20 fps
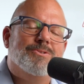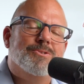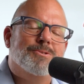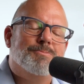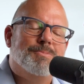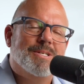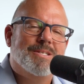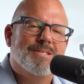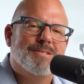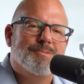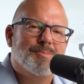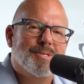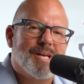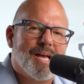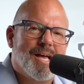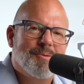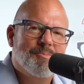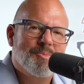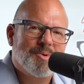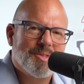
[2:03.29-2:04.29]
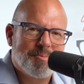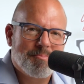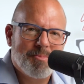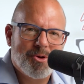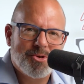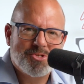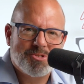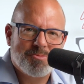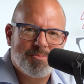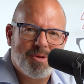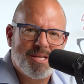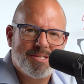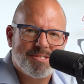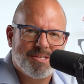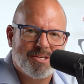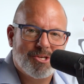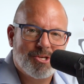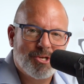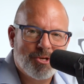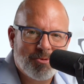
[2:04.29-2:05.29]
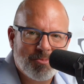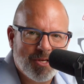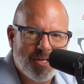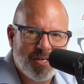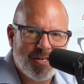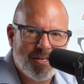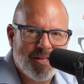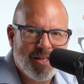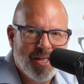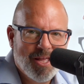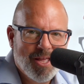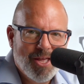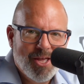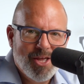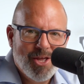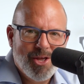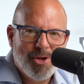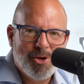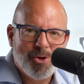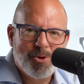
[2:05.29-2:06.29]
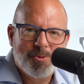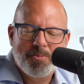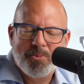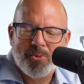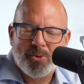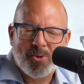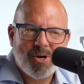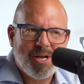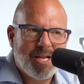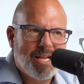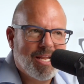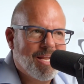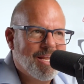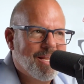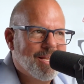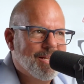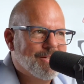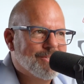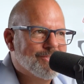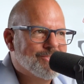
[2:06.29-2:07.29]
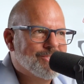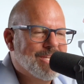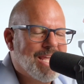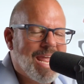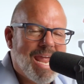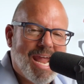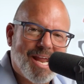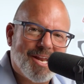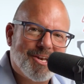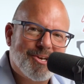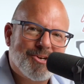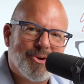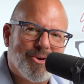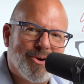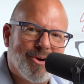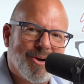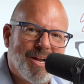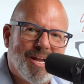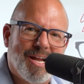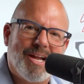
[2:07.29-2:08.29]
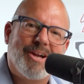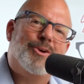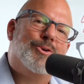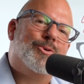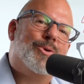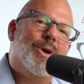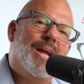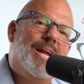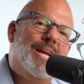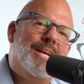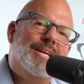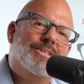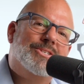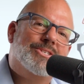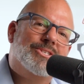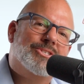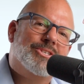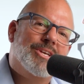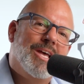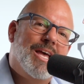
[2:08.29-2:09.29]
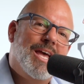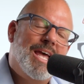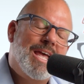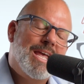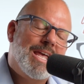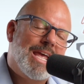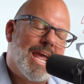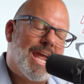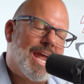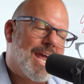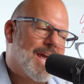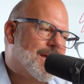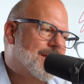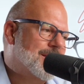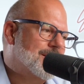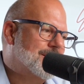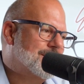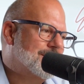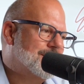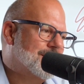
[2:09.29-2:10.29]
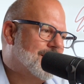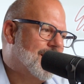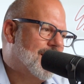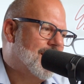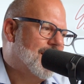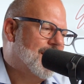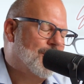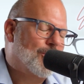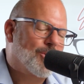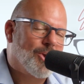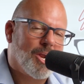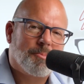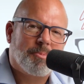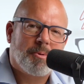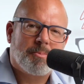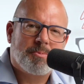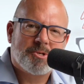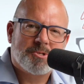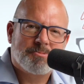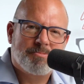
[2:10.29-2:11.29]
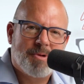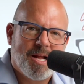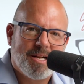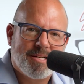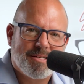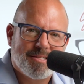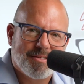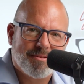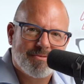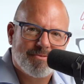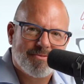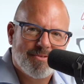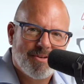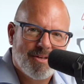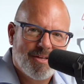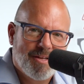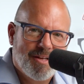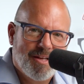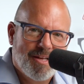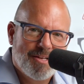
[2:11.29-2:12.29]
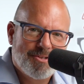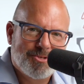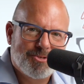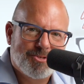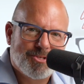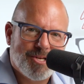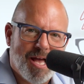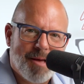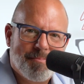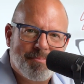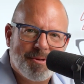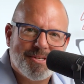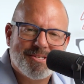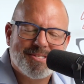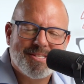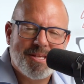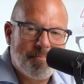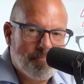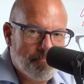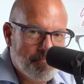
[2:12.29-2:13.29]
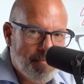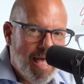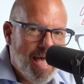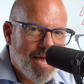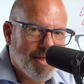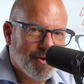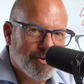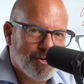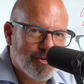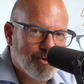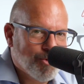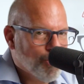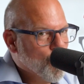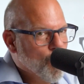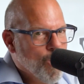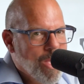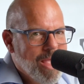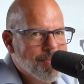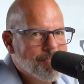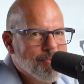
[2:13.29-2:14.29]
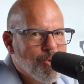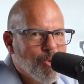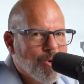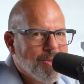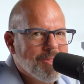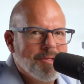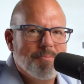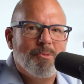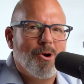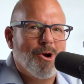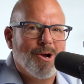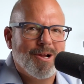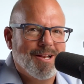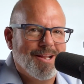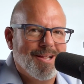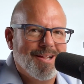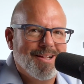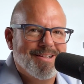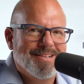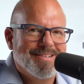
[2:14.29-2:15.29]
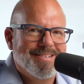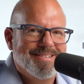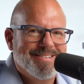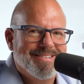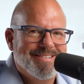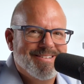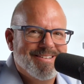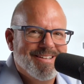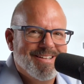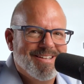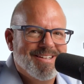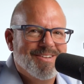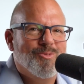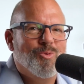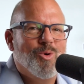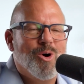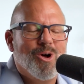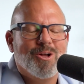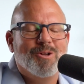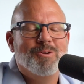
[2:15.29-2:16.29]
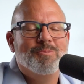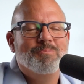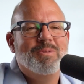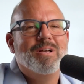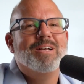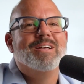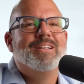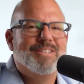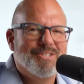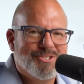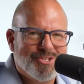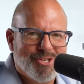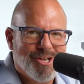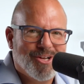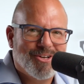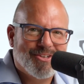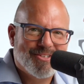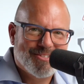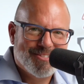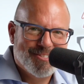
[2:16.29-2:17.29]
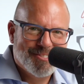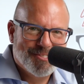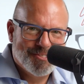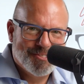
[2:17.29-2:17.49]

to spend some time with a most amazing human who brings candor and grace and incredible perspective to topics that matter way more than marketing. Welcome, Nichelle.